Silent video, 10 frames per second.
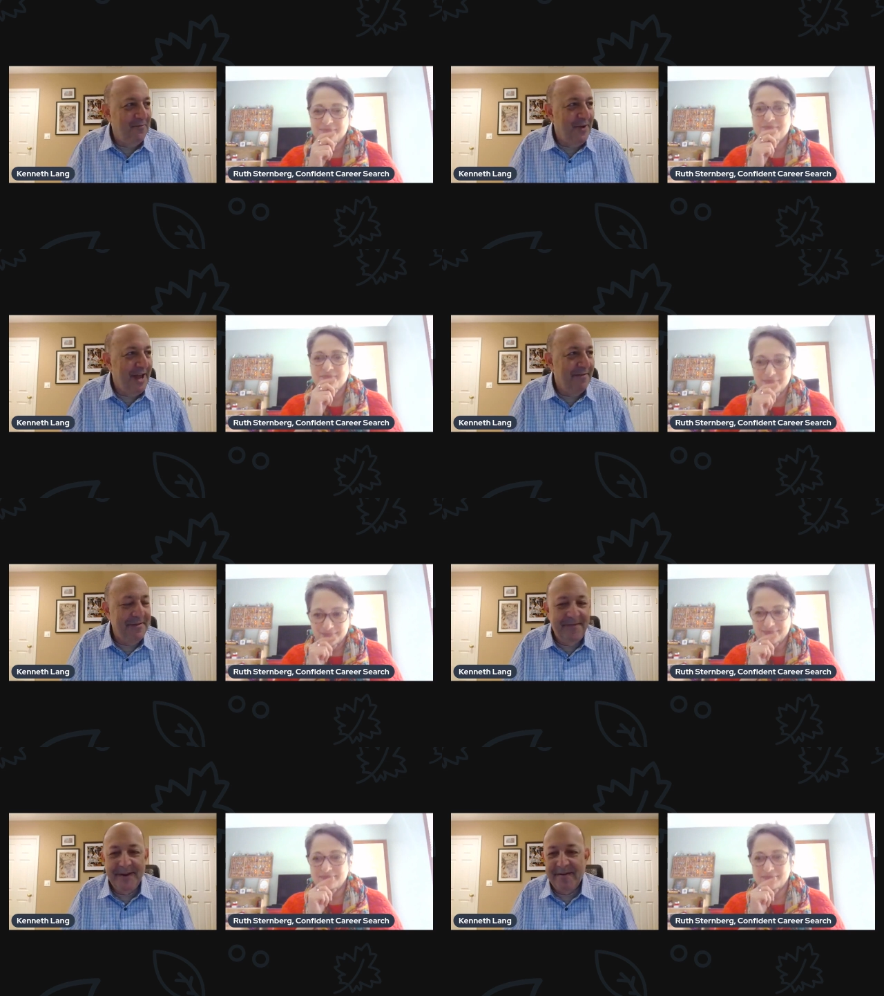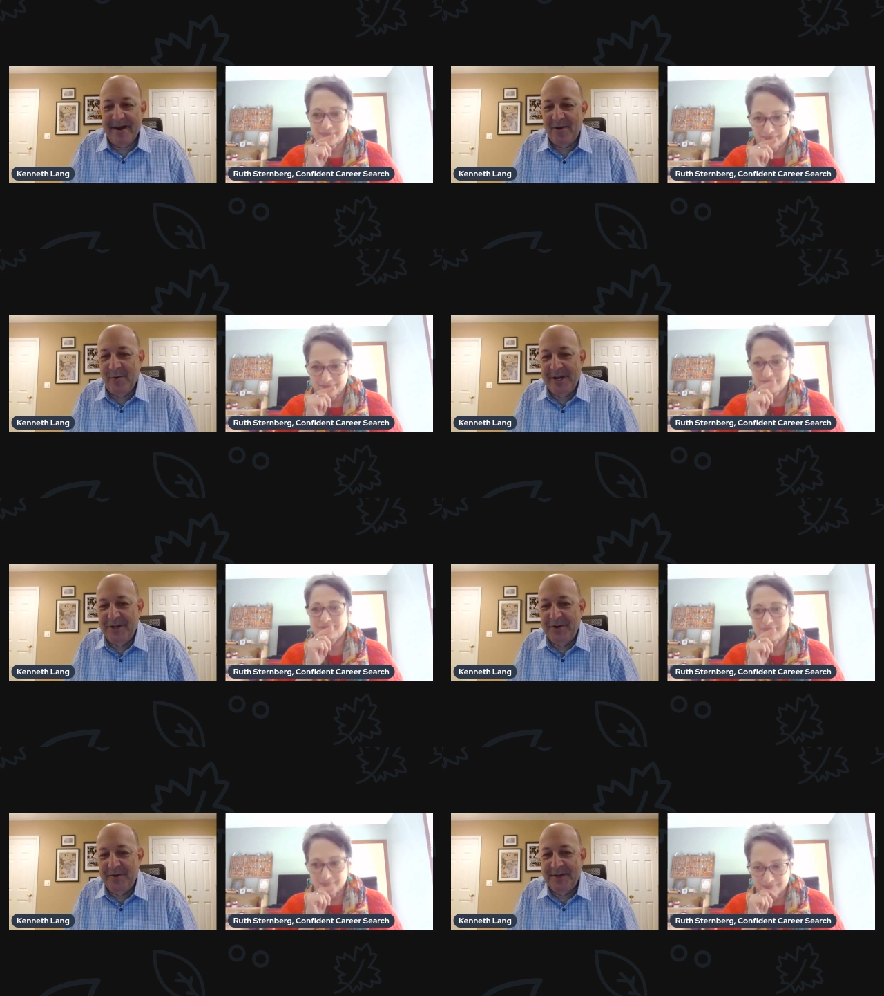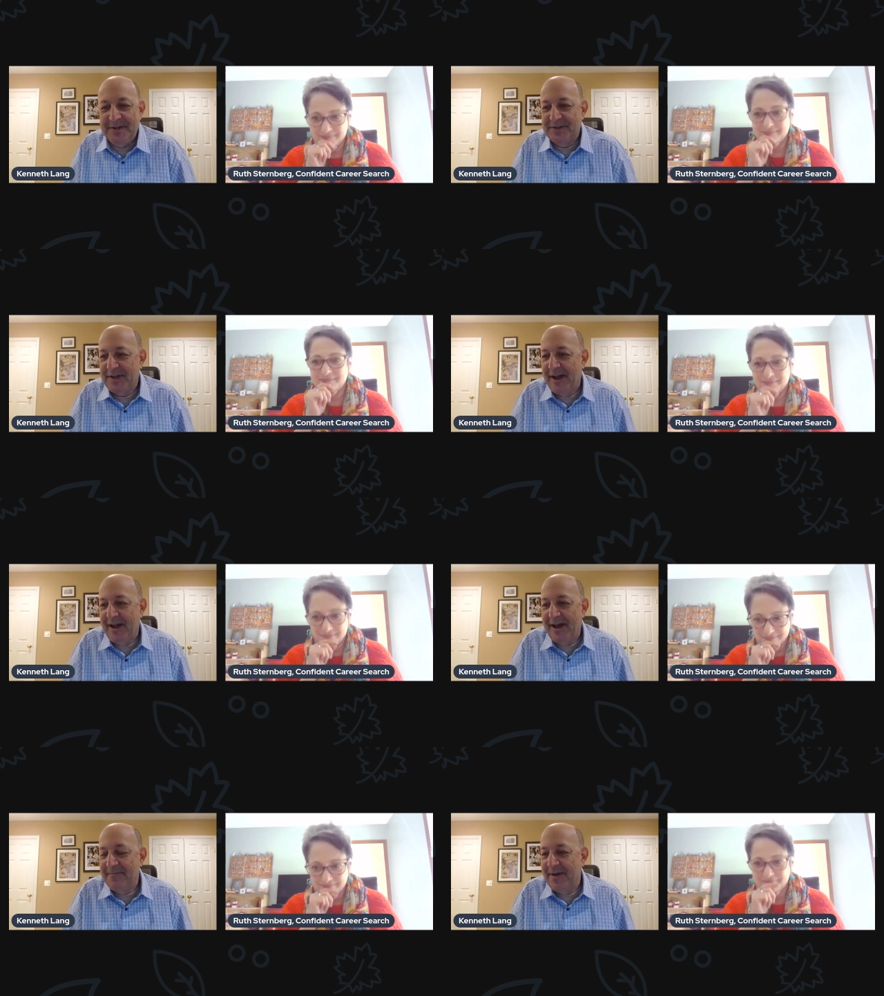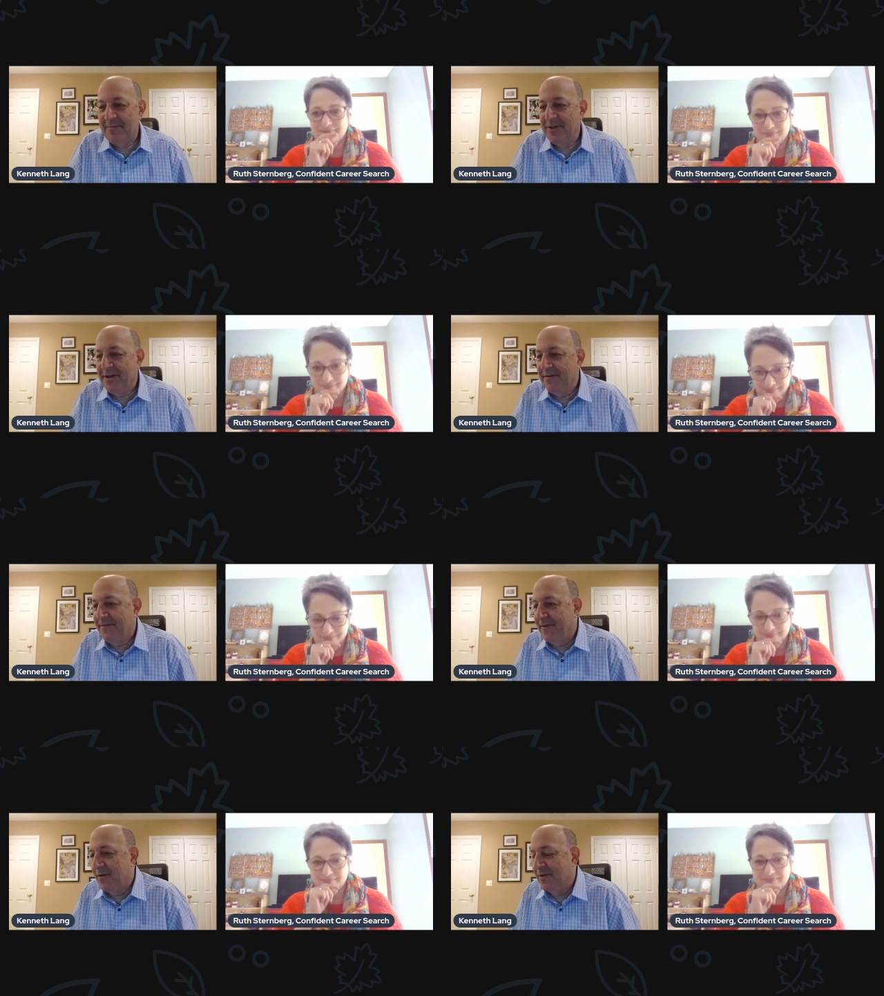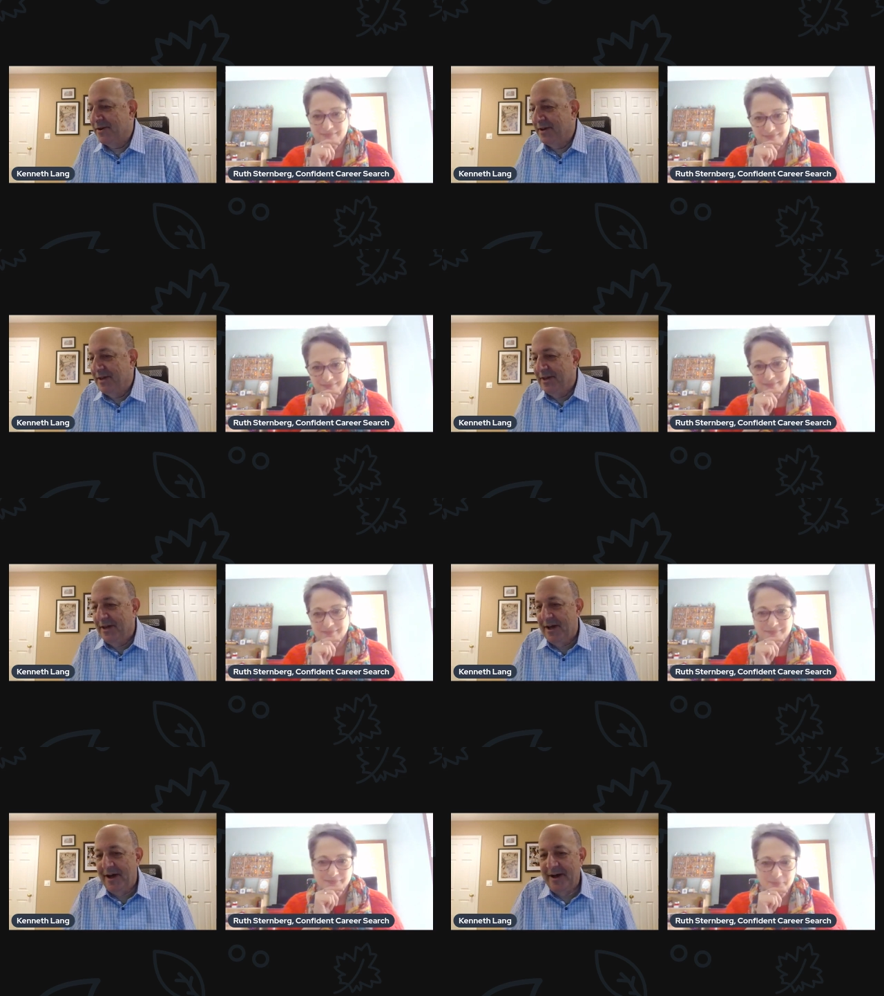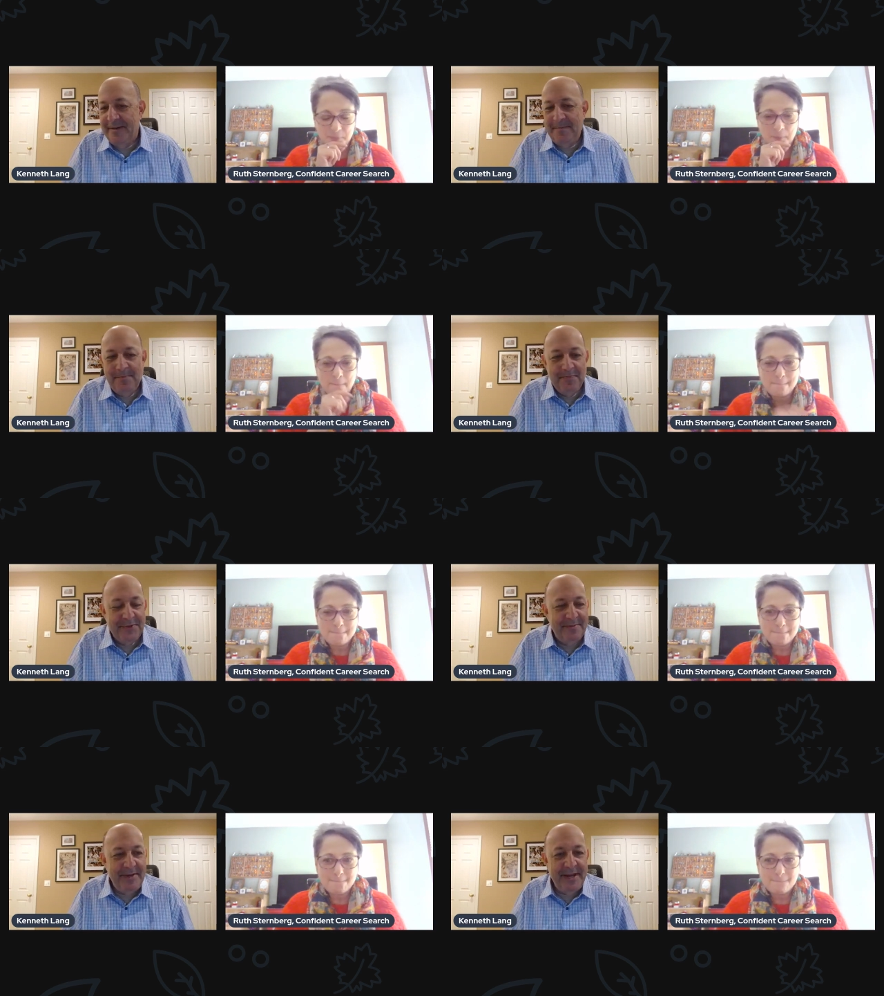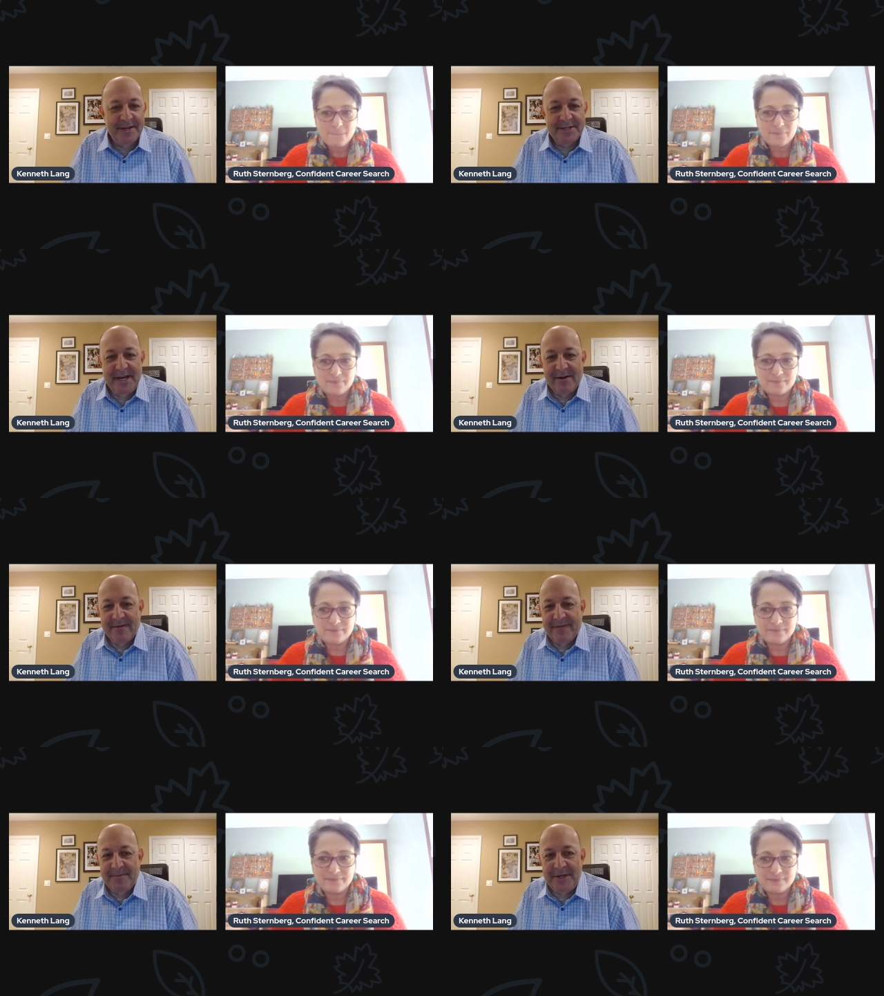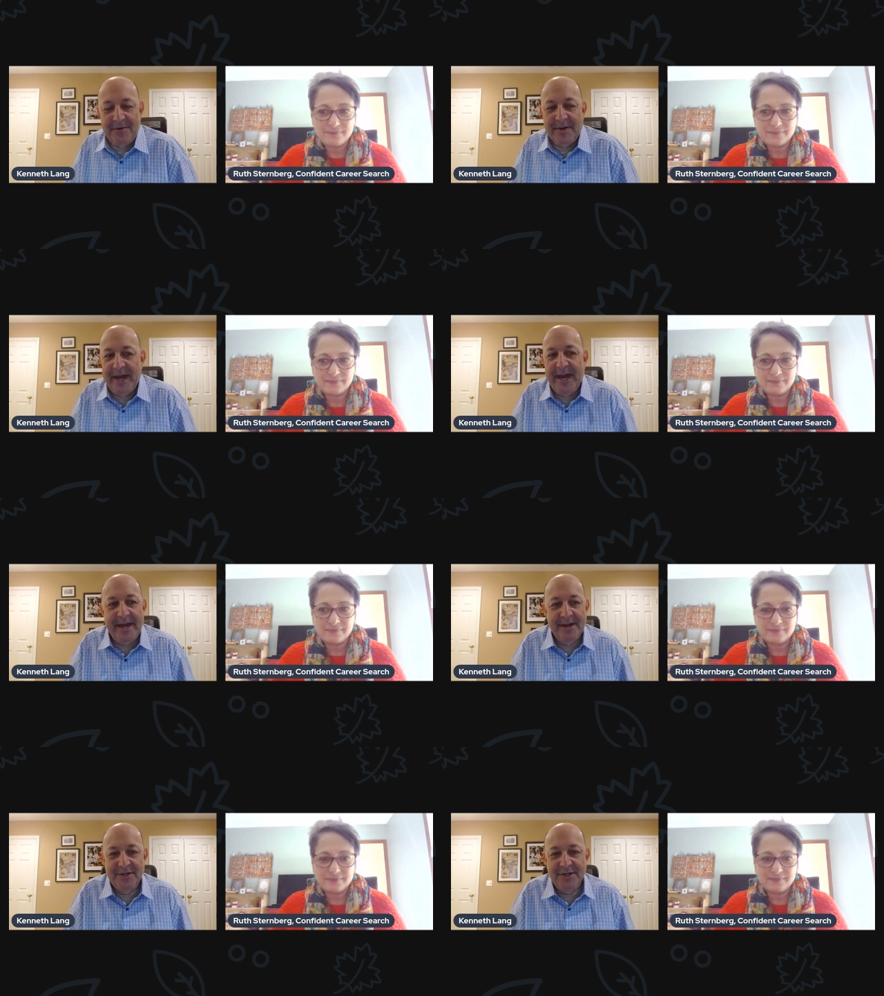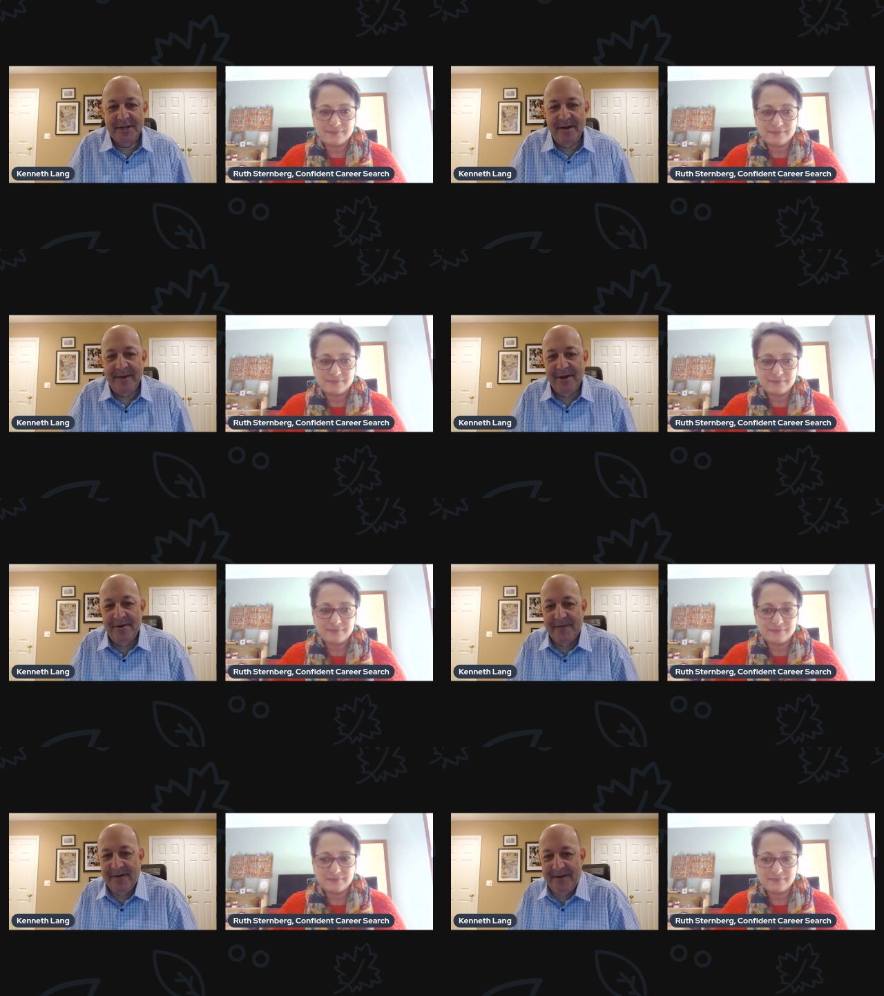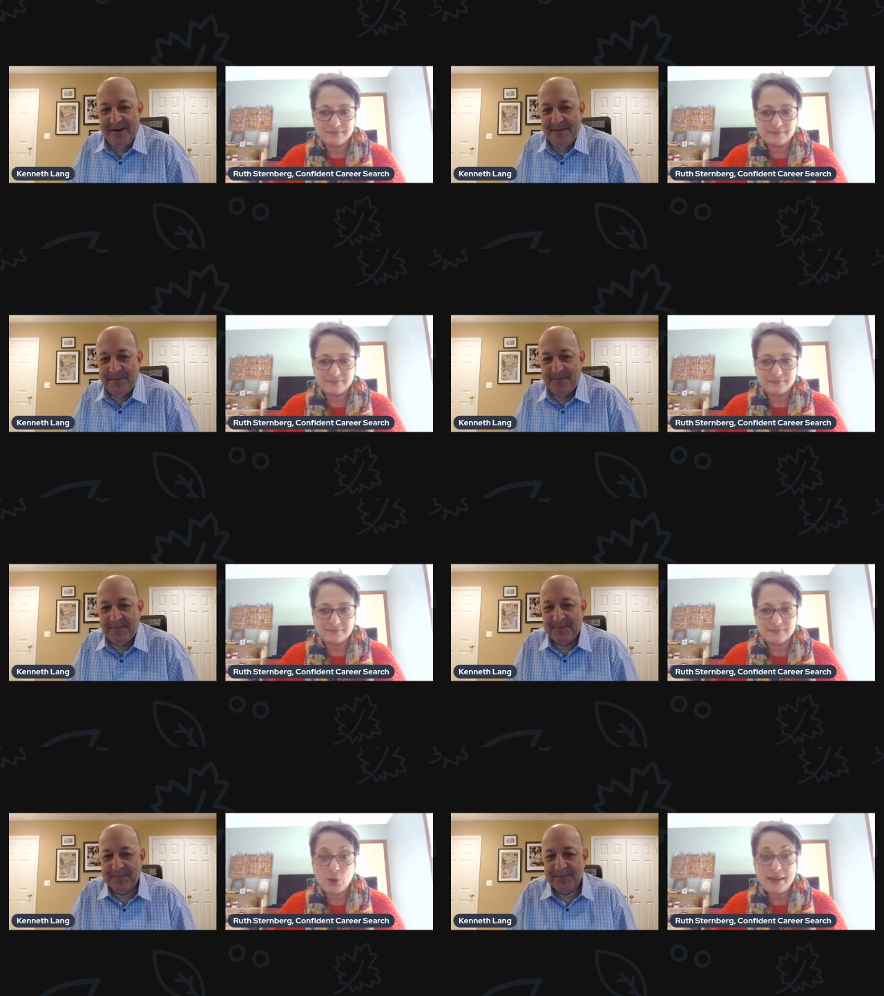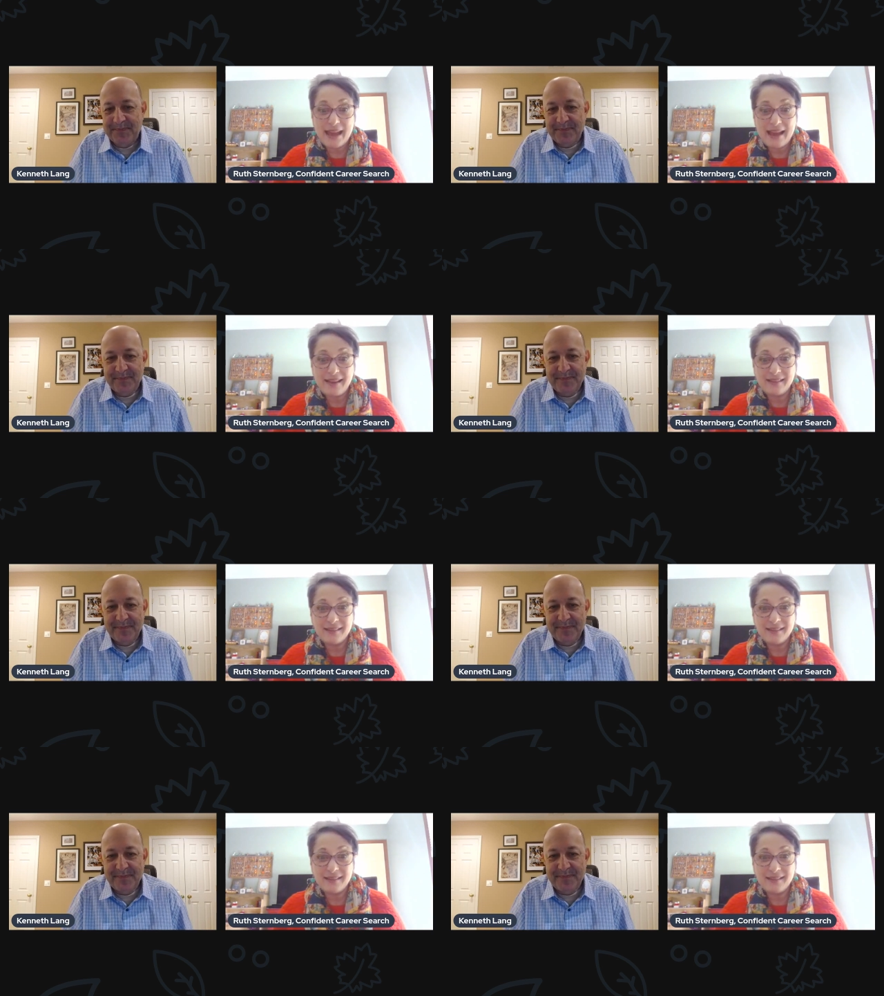Speaker 1: we have to figure out a way to do this. I, I'm, I'm looking forward um, to meeting Sarah from the UK. She's coming over. Oh yeah.